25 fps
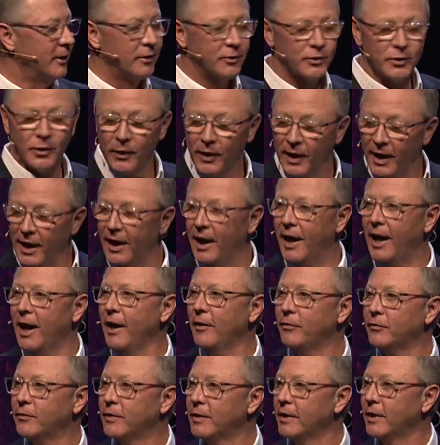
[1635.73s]
So he
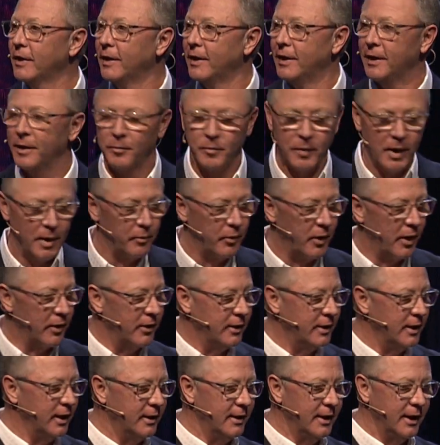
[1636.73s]
left. My
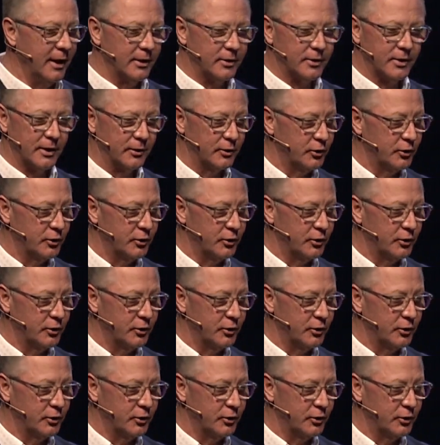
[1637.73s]
brother did this,